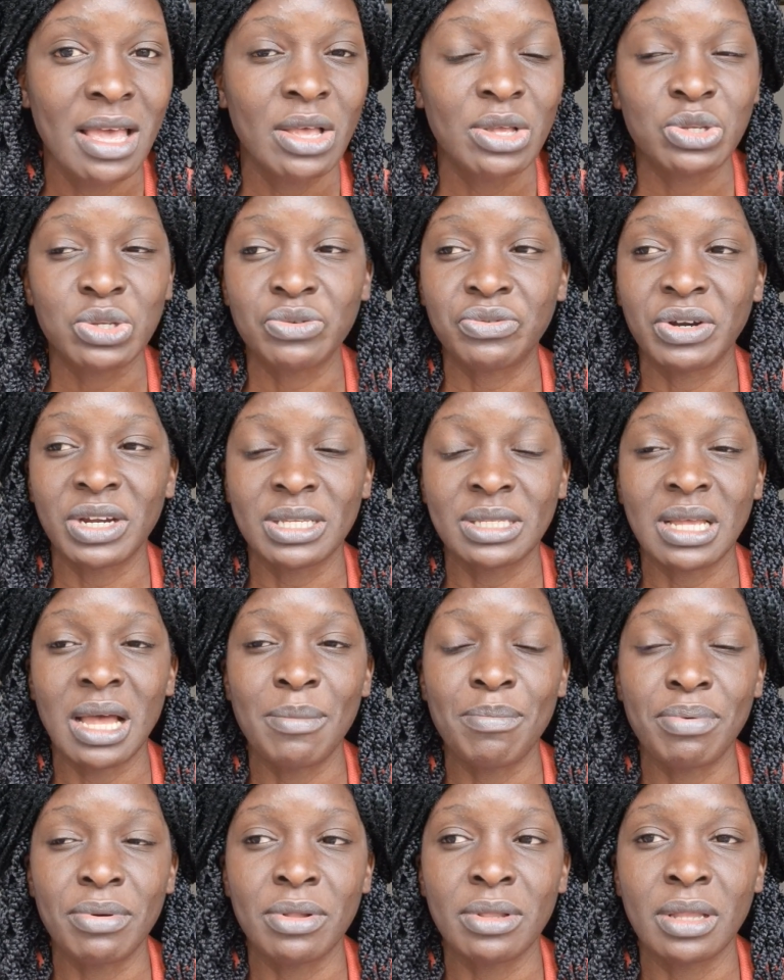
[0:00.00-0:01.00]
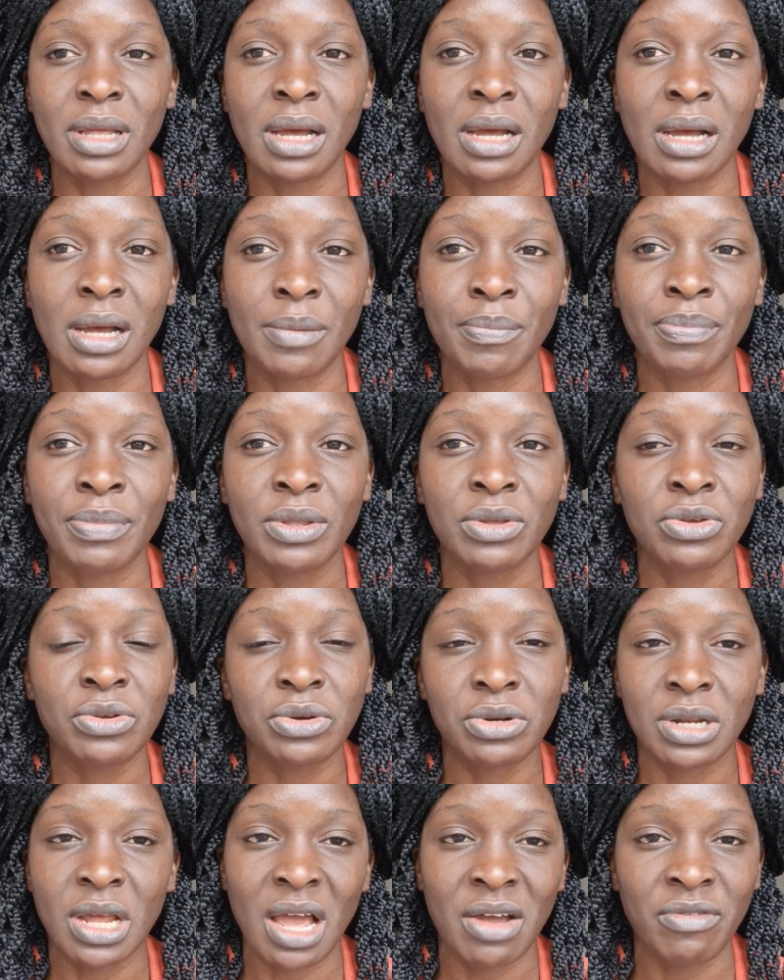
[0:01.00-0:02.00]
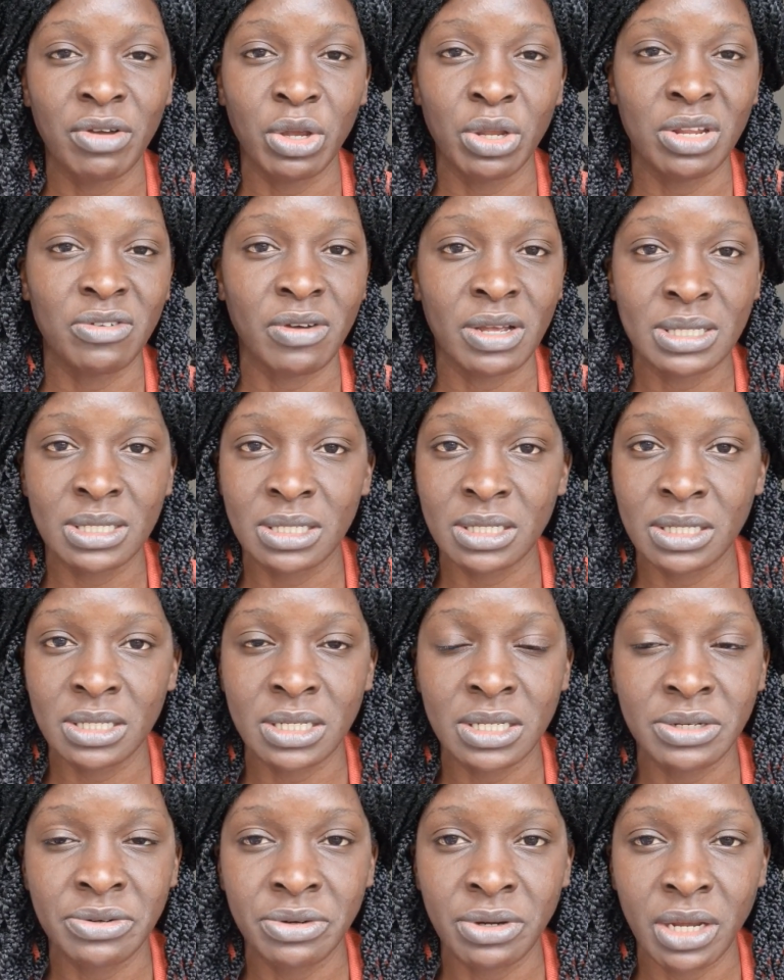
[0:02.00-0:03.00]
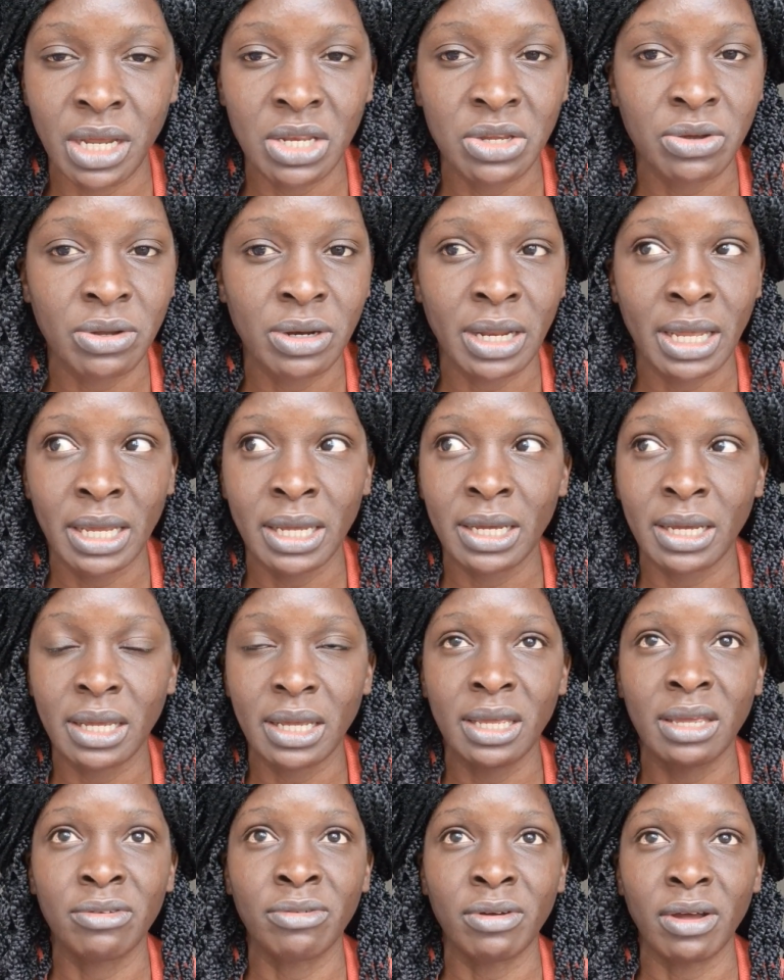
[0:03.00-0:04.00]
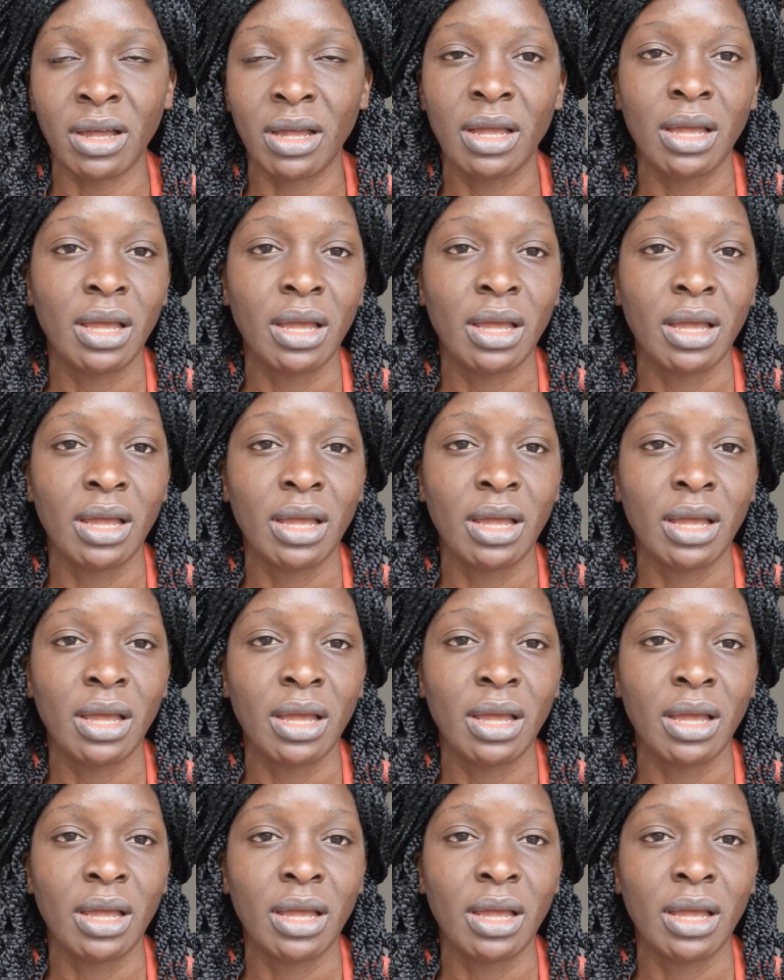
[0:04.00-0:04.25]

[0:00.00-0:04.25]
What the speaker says: So for example, you don't have a university degree, and you're like, Eva,